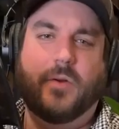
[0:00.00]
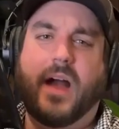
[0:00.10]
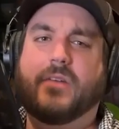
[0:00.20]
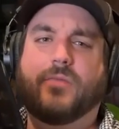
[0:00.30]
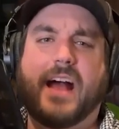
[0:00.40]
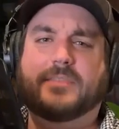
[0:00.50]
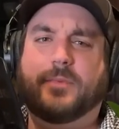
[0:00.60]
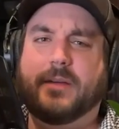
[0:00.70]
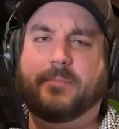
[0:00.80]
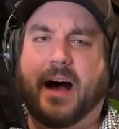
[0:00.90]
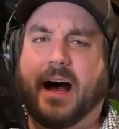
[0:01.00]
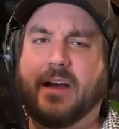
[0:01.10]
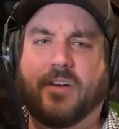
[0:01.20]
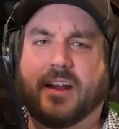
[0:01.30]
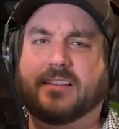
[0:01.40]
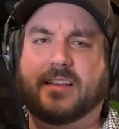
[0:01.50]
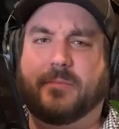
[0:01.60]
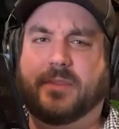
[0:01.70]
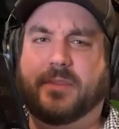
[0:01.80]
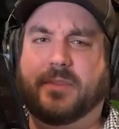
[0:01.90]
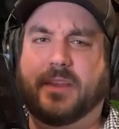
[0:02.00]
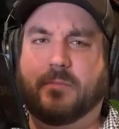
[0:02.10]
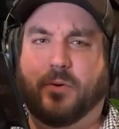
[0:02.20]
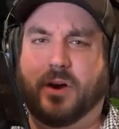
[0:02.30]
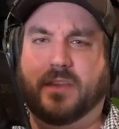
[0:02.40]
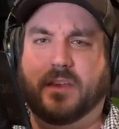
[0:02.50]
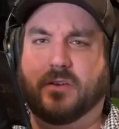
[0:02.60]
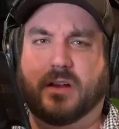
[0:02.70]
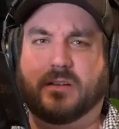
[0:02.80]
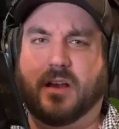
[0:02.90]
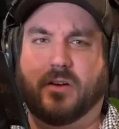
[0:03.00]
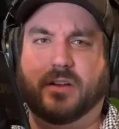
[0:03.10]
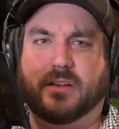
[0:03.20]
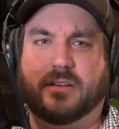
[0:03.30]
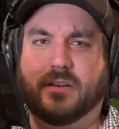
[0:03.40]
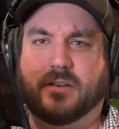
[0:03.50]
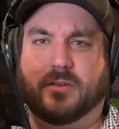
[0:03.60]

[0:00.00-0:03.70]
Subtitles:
had a Raspberry Pi running something at one point that you had coded too.